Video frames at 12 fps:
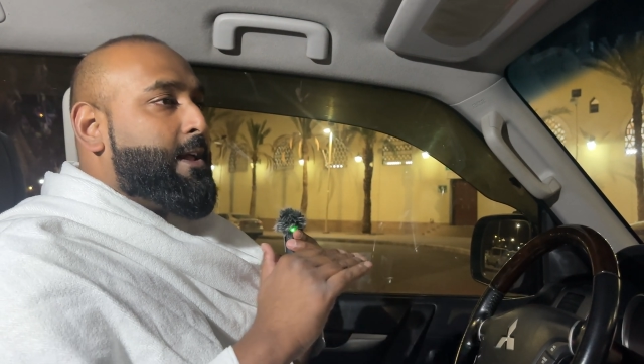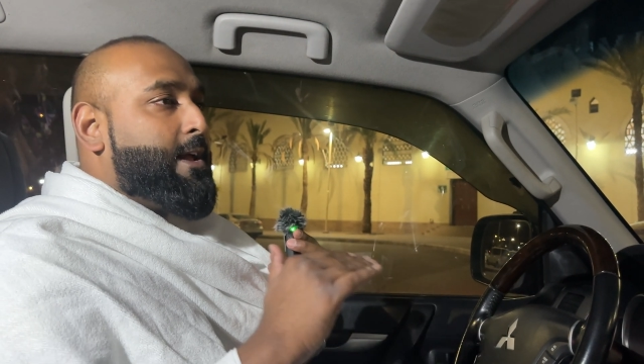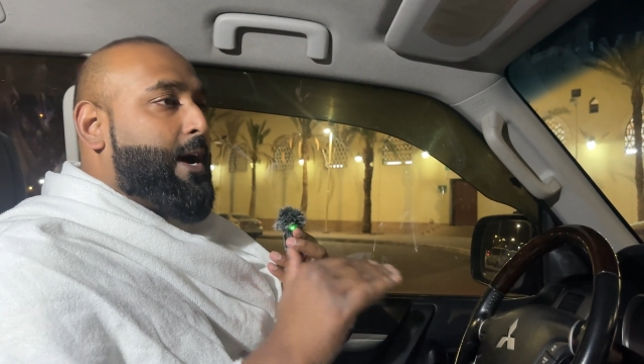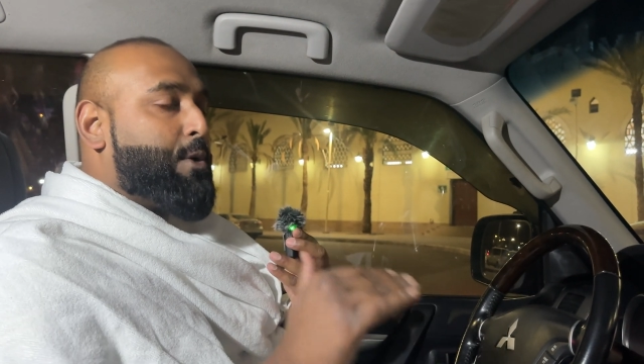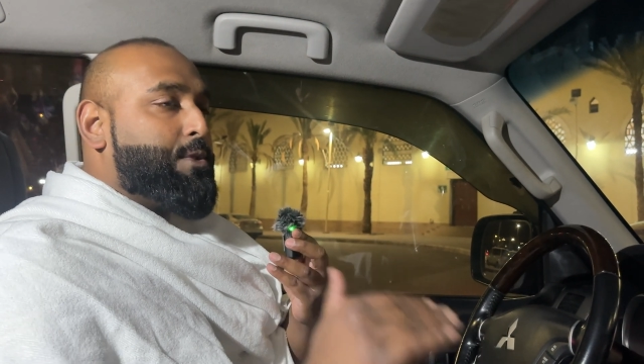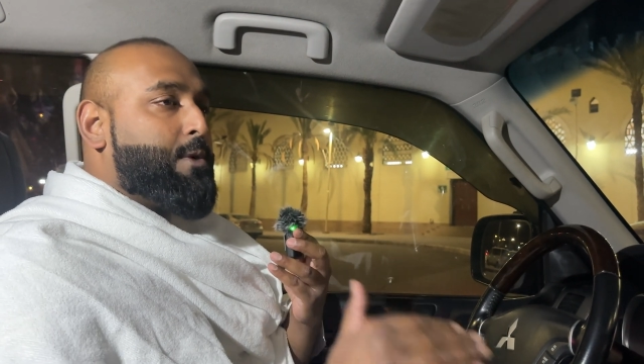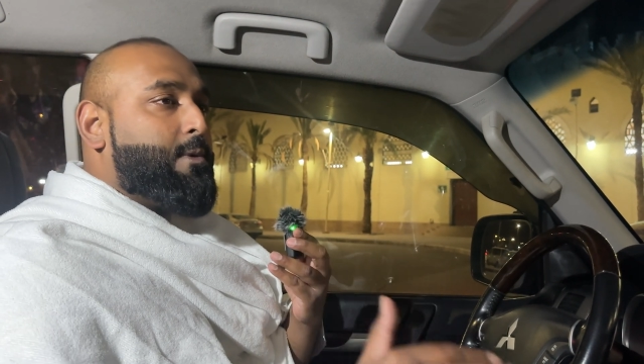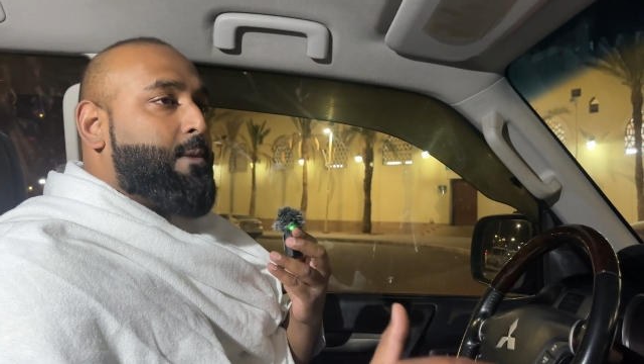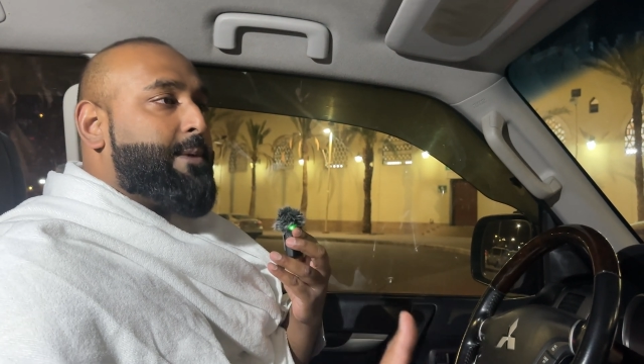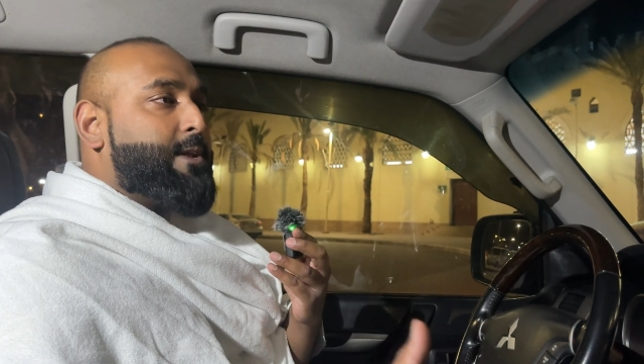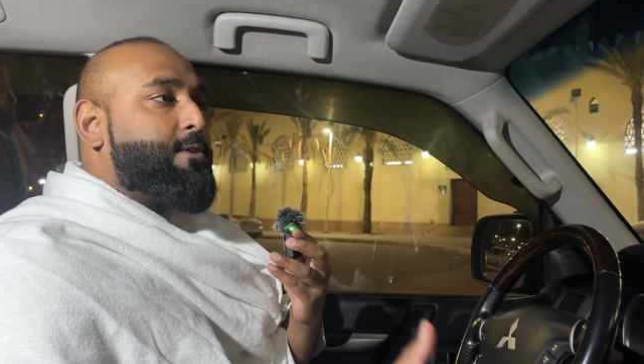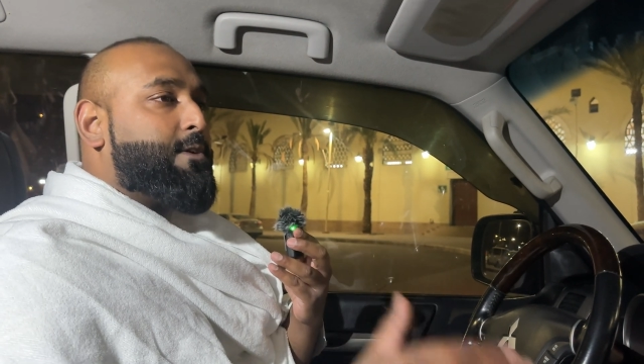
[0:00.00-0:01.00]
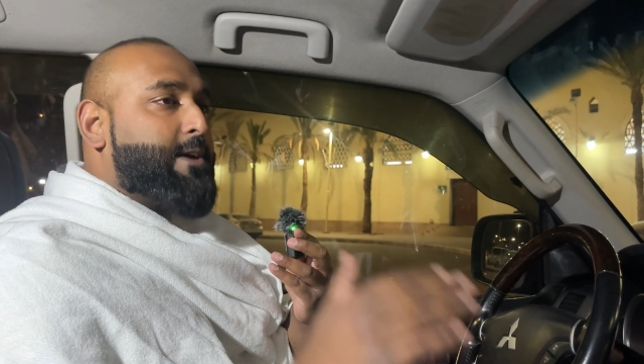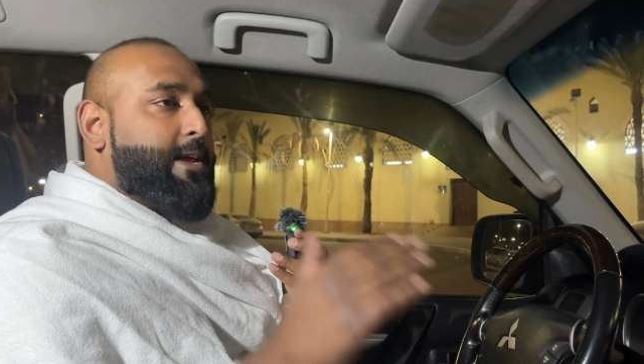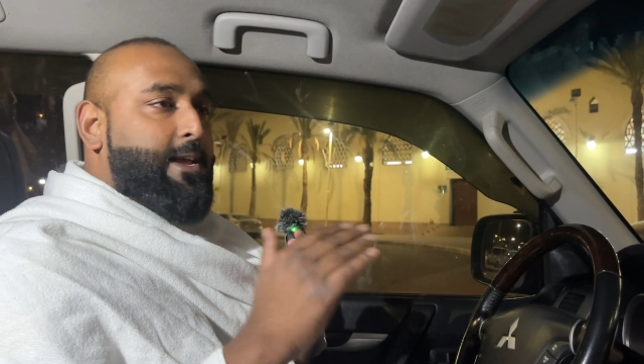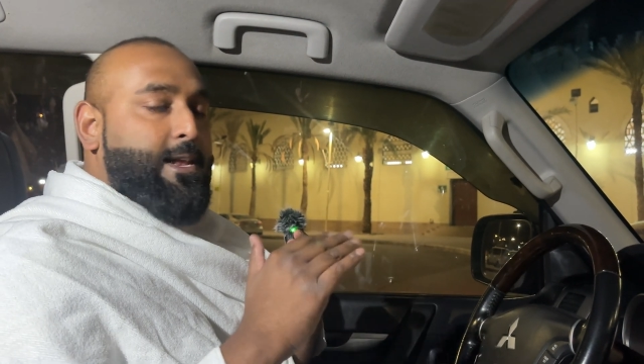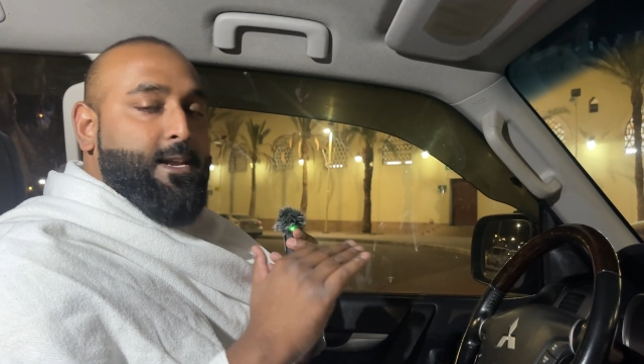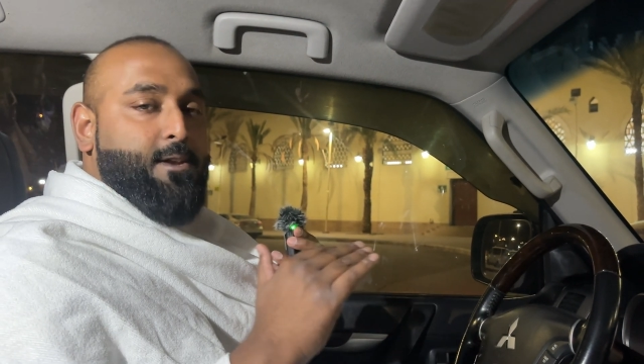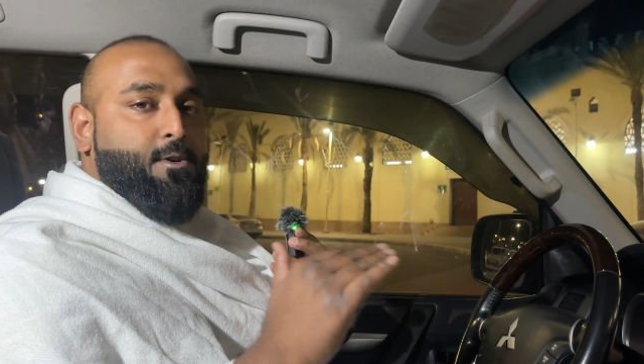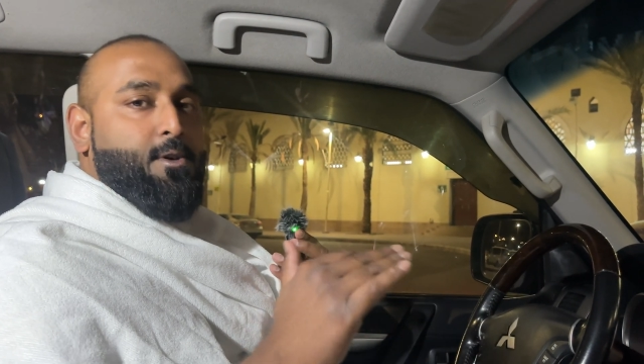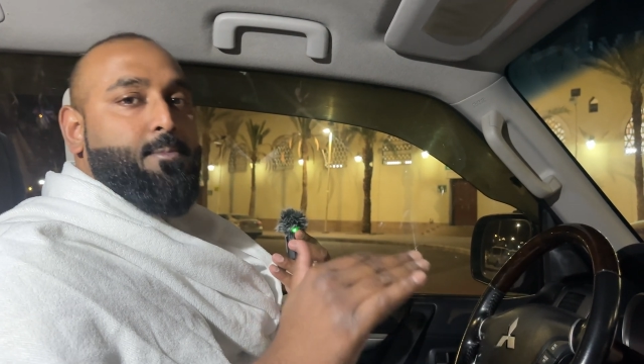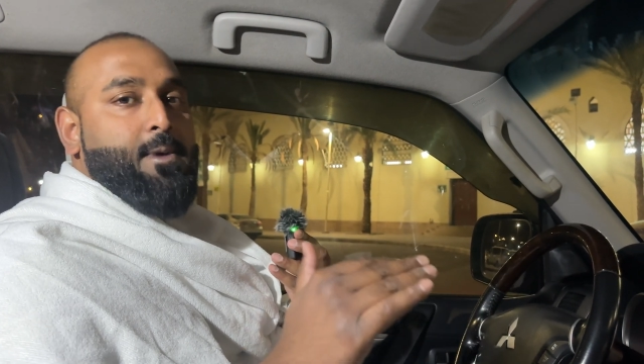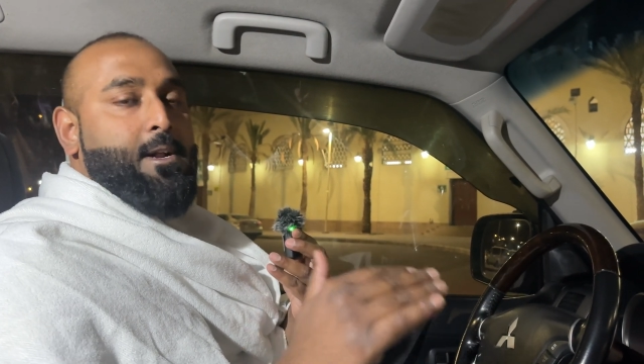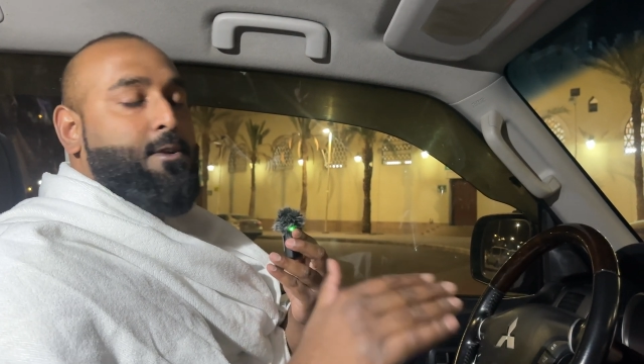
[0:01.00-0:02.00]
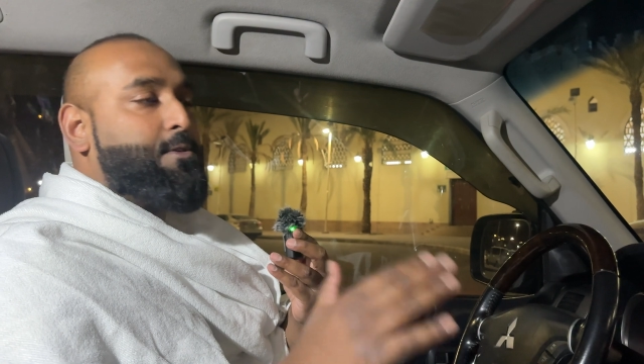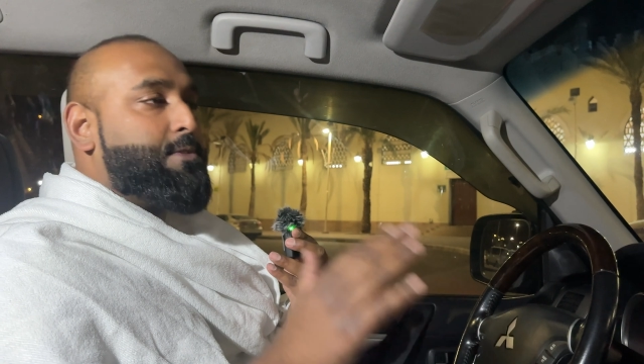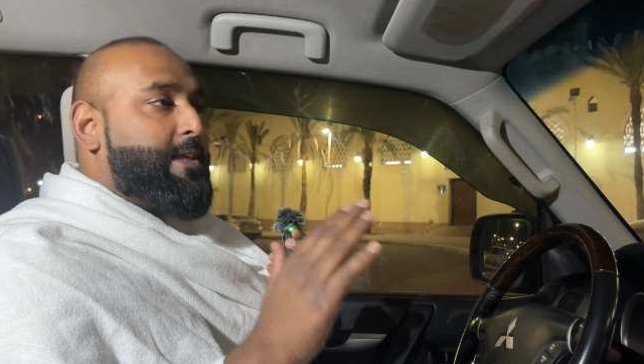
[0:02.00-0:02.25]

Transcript: how they will be talking in a normal tone.